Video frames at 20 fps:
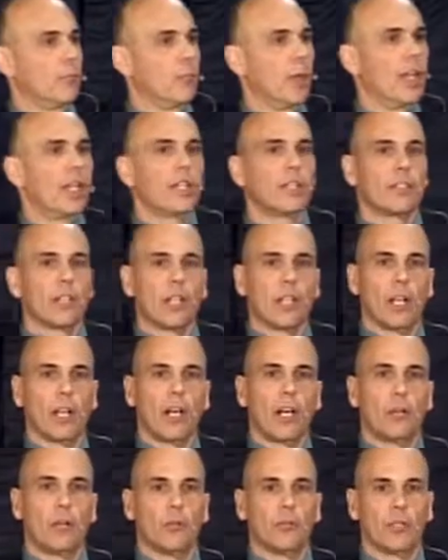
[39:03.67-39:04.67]
breaking the
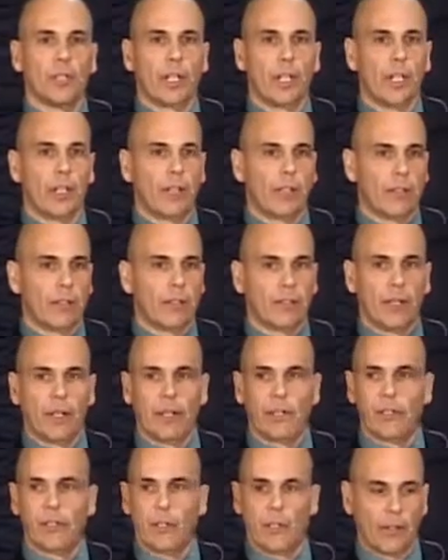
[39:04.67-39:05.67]
law over here
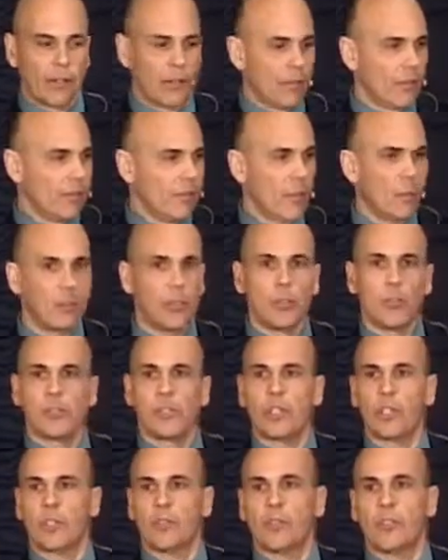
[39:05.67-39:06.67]
and you're
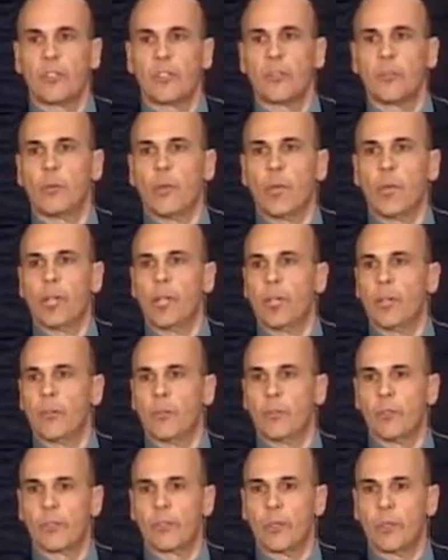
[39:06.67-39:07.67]
abusing our fish and
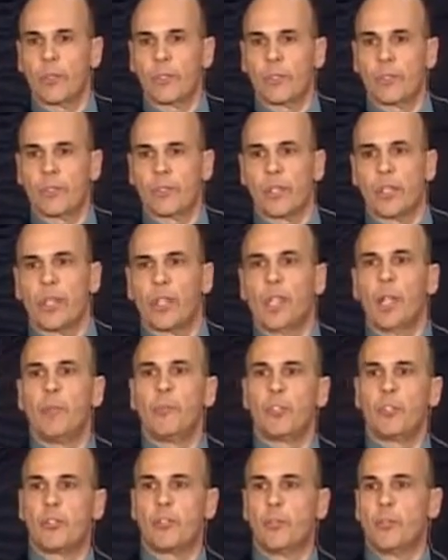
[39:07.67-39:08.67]
wildlife resources, it
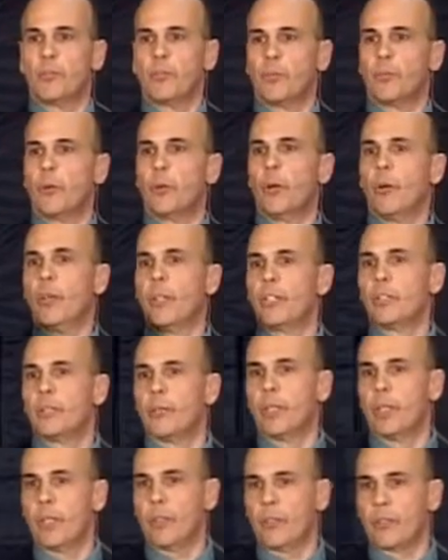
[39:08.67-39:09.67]
limits you from going
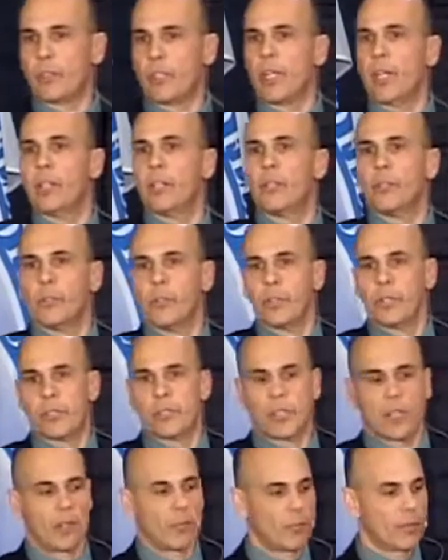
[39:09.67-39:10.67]
to another state and doing the
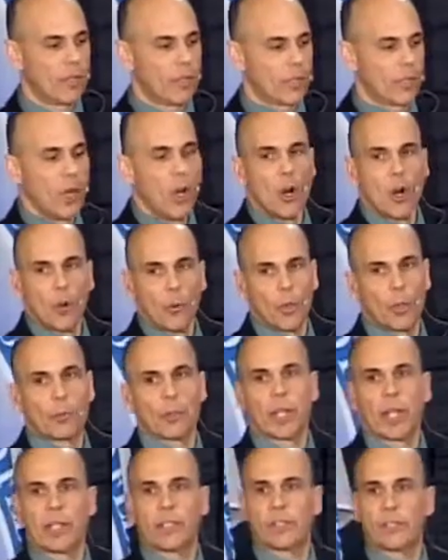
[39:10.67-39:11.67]
same thing. We
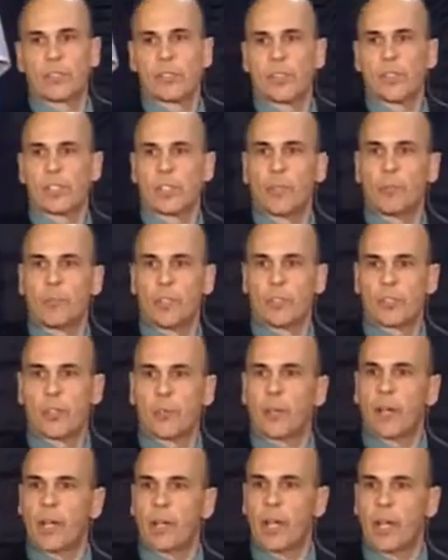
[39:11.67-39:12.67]
would like to see something
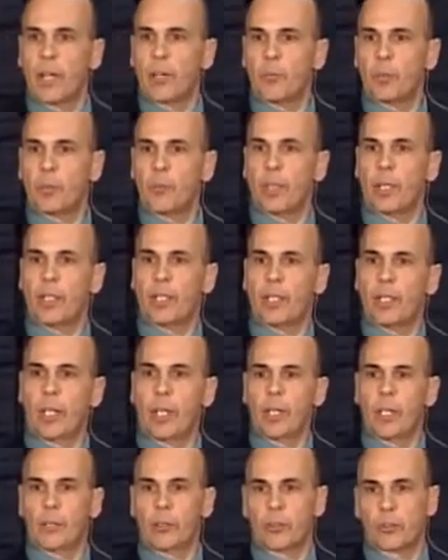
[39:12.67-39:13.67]
similar to that implemented in
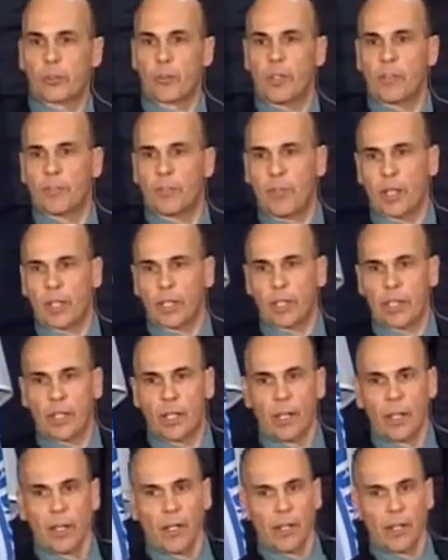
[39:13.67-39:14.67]
Canada, because quite
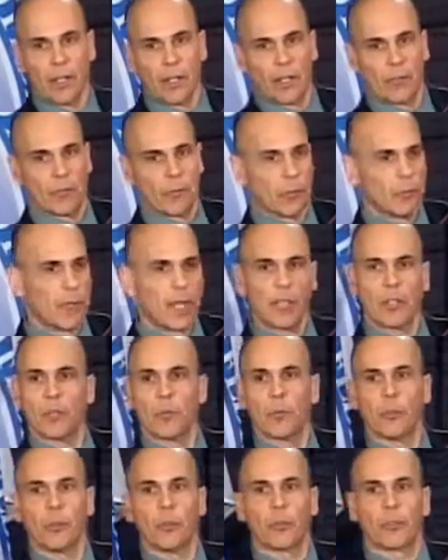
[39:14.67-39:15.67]
frankly, if you're bending
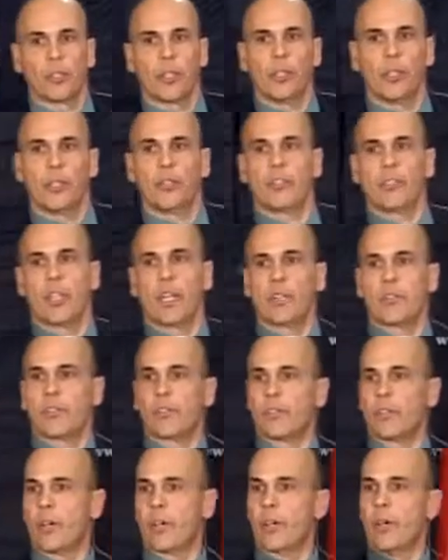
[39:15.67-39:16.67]
the rules here,
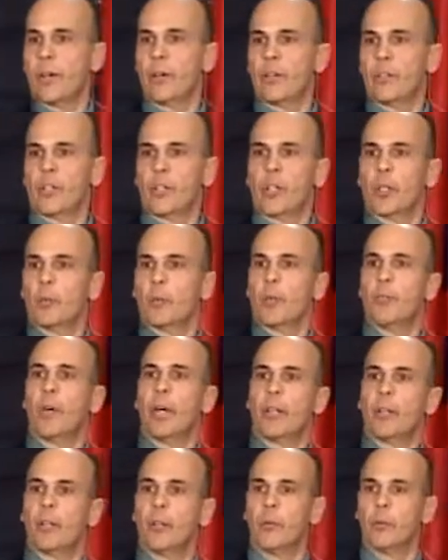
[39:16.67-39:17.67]
chances are you're going to be
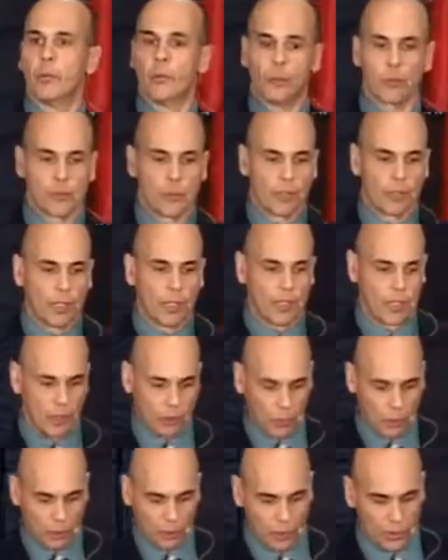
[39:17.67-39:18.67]
bending the rules over here.
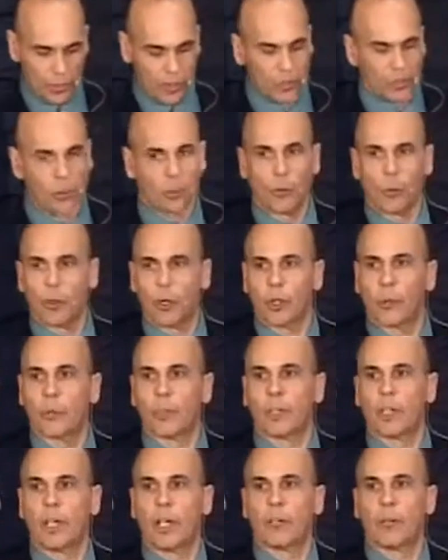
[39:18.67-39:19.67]
And we'll continue to work
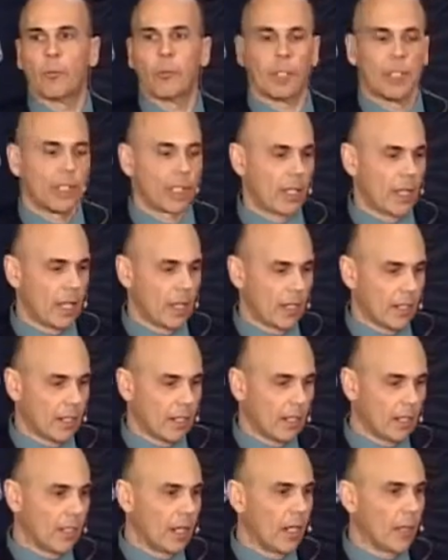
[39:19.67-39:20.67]
with the government in
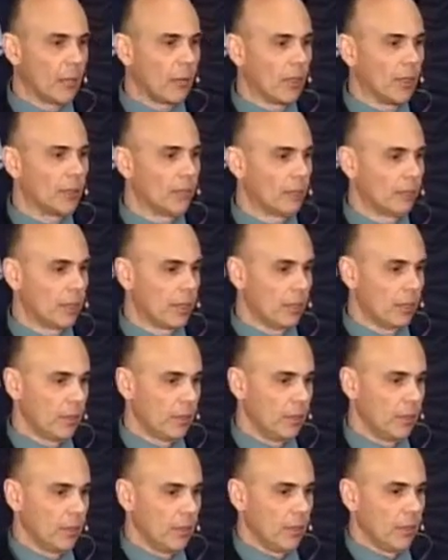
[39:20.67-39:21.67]
Canada on that one.
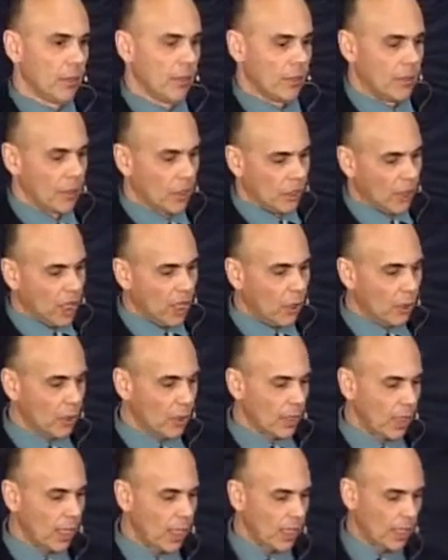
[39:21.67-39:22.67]
The
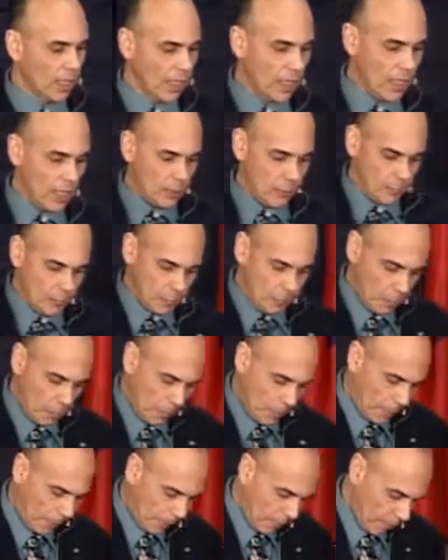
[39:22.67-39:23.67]
Algonquin land claim.
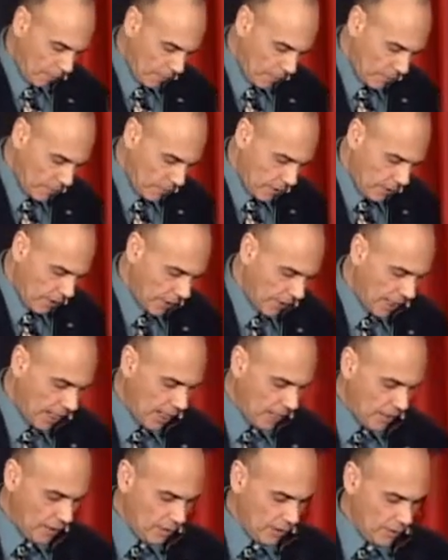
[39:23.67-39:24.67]
And
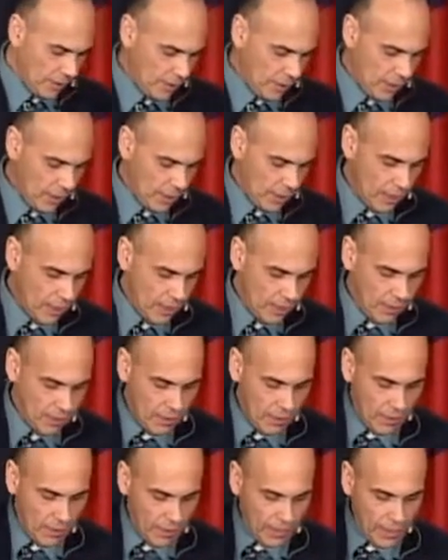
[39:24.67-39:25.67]
again,
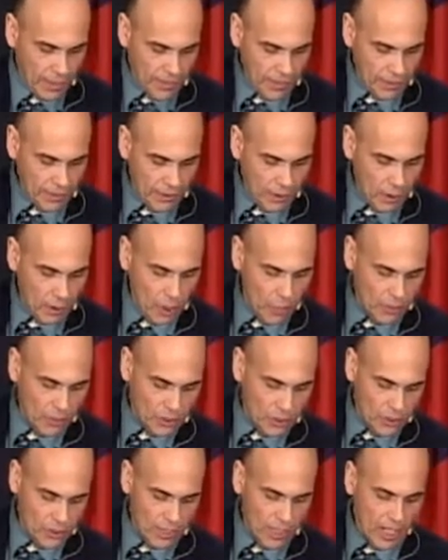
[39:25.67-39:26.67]
can't tell you how
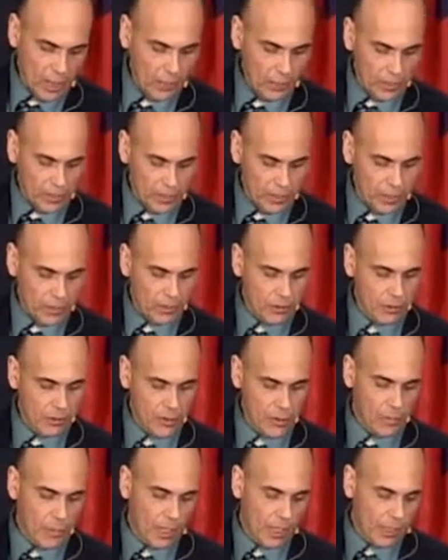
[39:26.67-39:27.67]
much time we continue
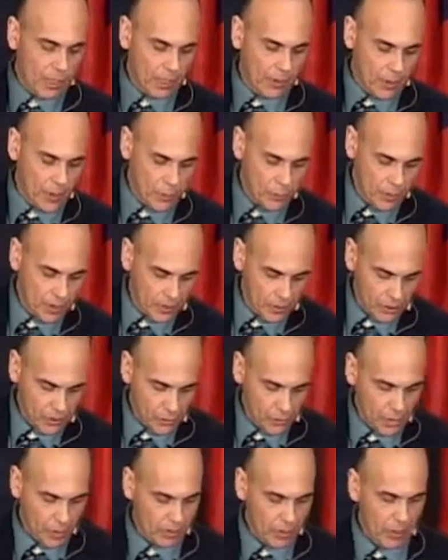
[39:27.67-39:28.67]
to spend on this, but it's
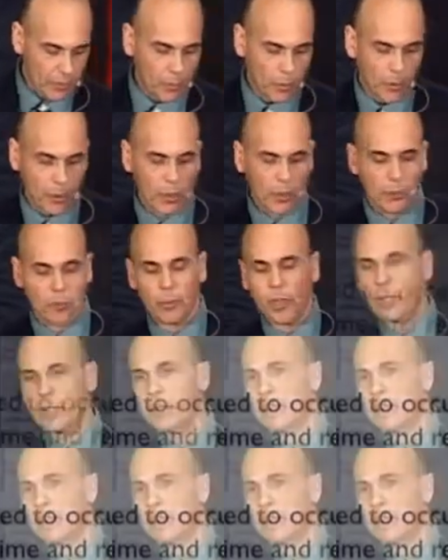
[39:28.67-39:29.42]
extremely important. But